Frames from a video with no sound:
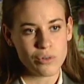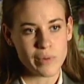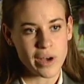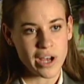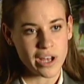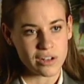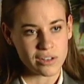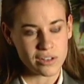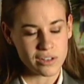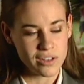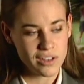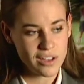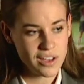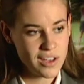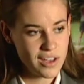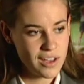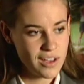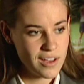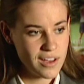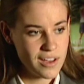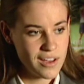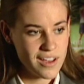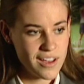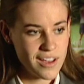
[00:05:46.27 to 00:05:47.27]
model.
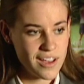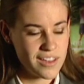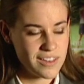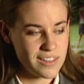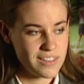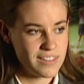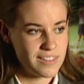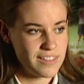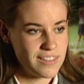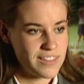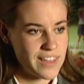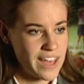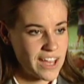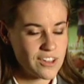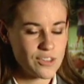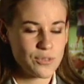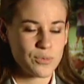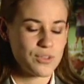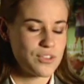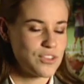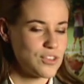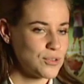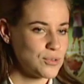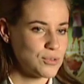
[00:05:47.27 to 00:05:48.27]
And that's
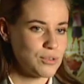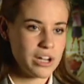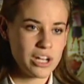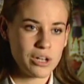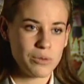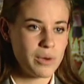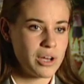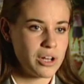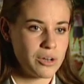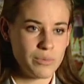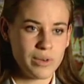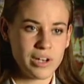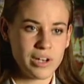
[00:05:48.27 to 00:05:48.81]
what's so great about